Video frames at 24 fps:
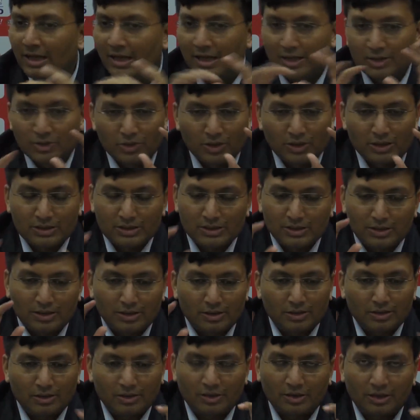So it's
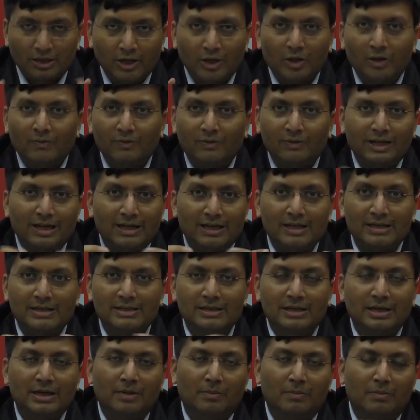a trade-off, like I
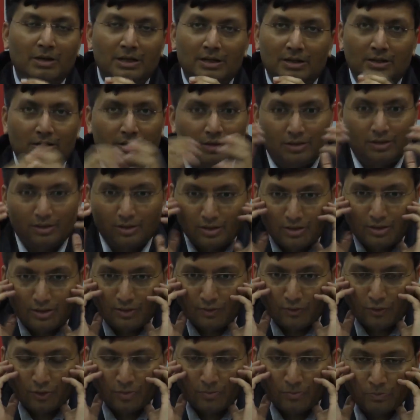said, but
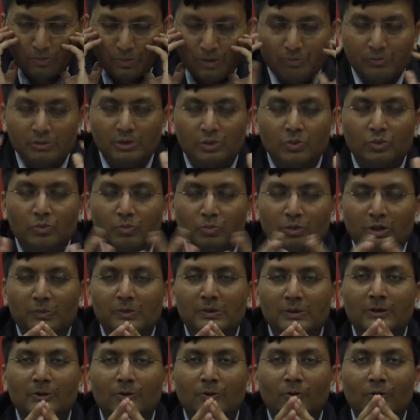from people who
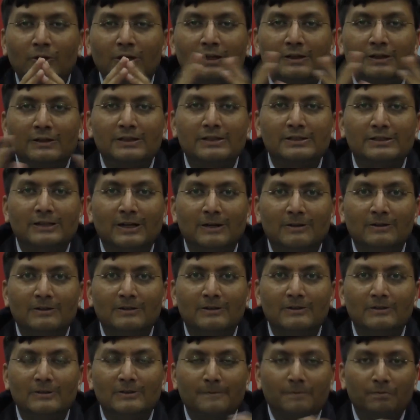probably don't understand
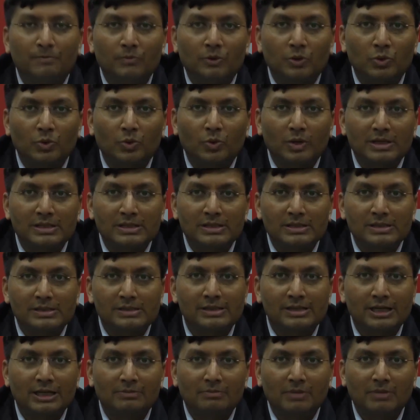these nuances
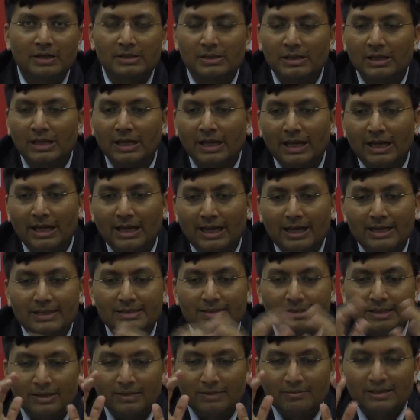that much, I'd
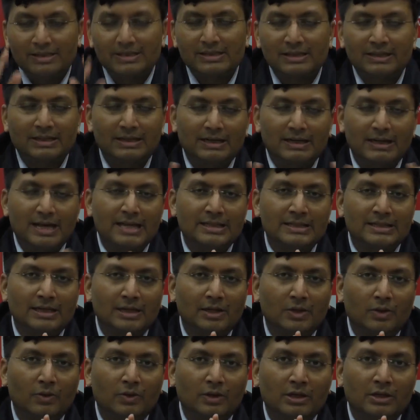say investing in an asset
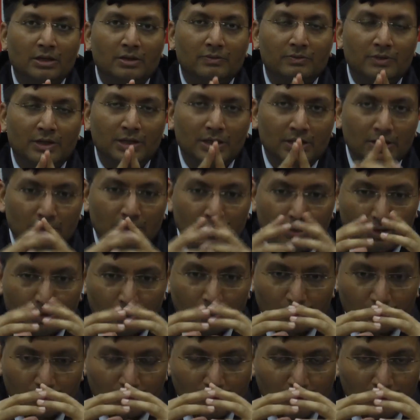allocator fund
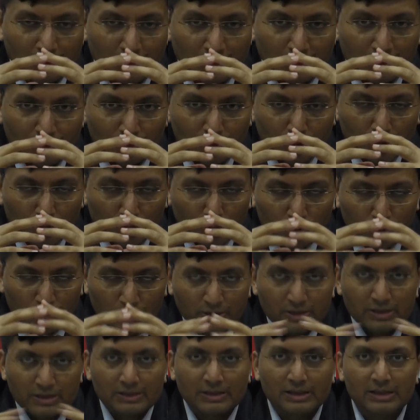will give you a good
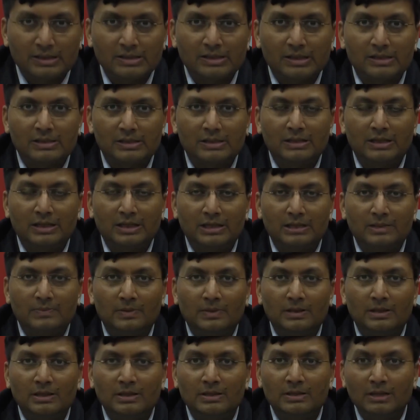risk-adjusted
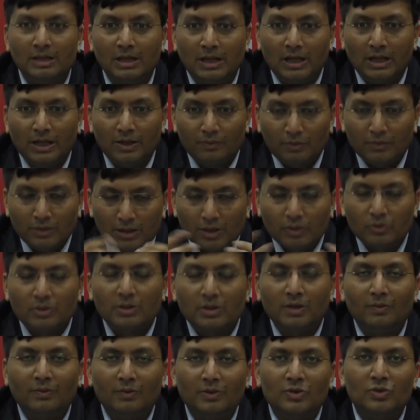experience without
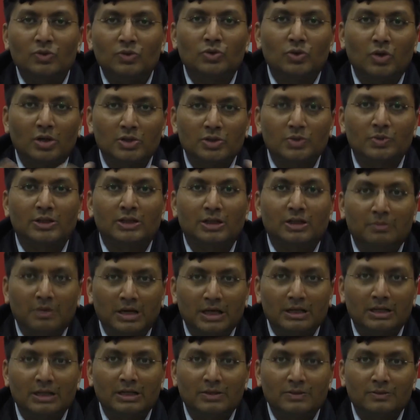giving you shocks when the
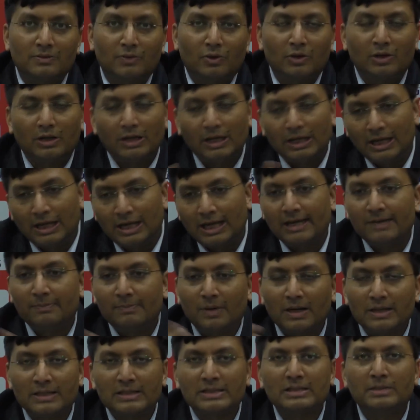markets fall and
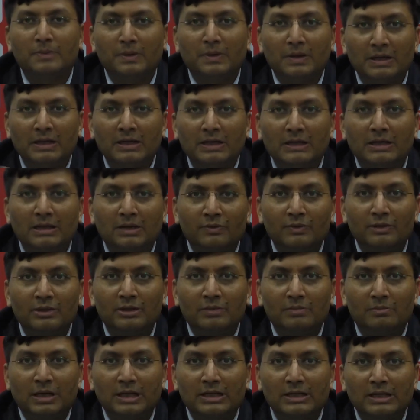participating enough in the
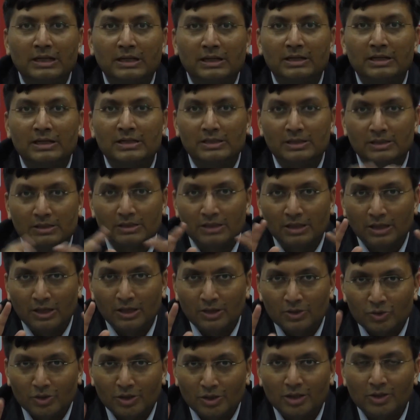market rises
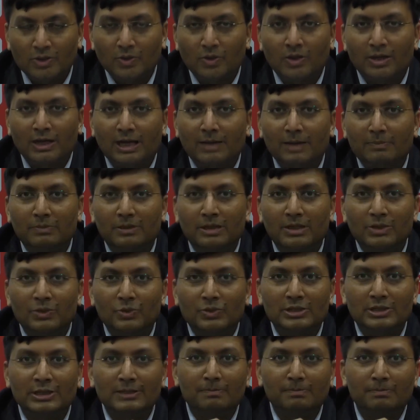so that you are happy and you
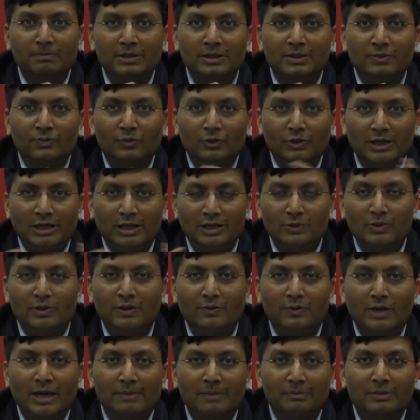sleep peacefully and you live
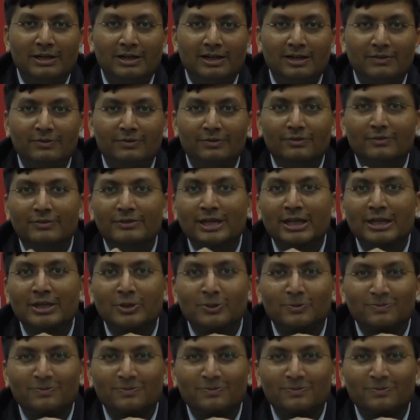a happy life. Thank you.